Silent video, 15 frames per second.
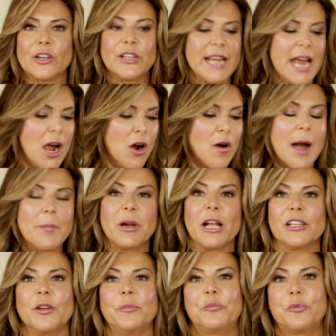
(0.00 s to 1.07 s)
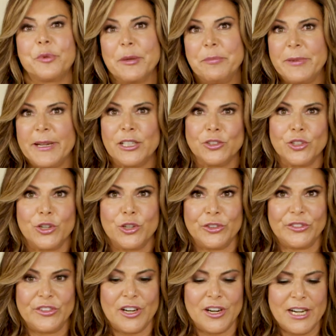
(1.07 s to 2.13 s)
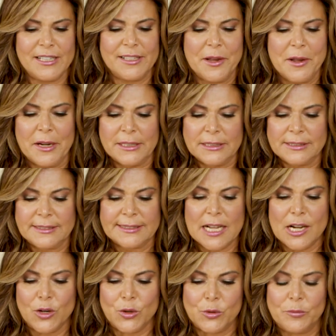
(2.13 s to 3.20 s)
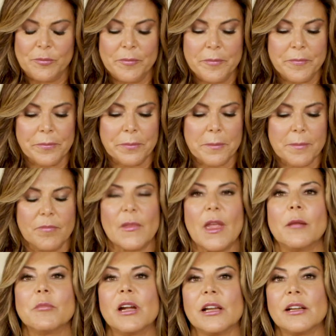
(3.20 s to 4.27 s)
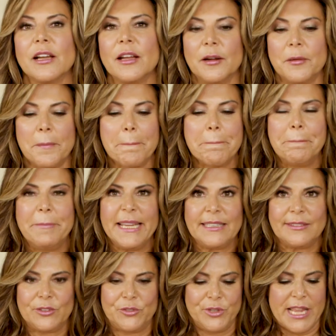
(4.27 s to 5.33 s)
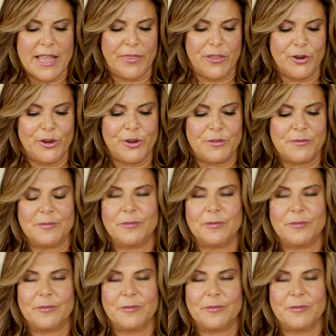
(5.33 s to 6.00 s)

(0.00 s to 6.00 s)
now I'm gonna prepare the custard. So I'm gonna beat together